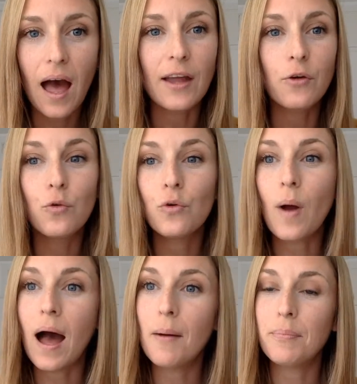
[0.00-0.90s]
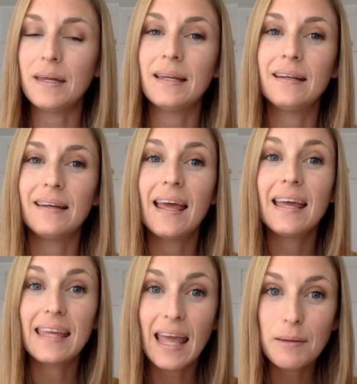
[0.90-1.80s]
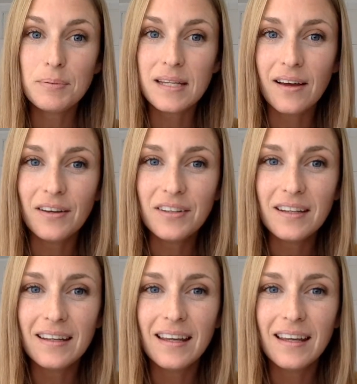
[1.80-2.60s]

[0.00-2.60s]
I grew up in Cape Town,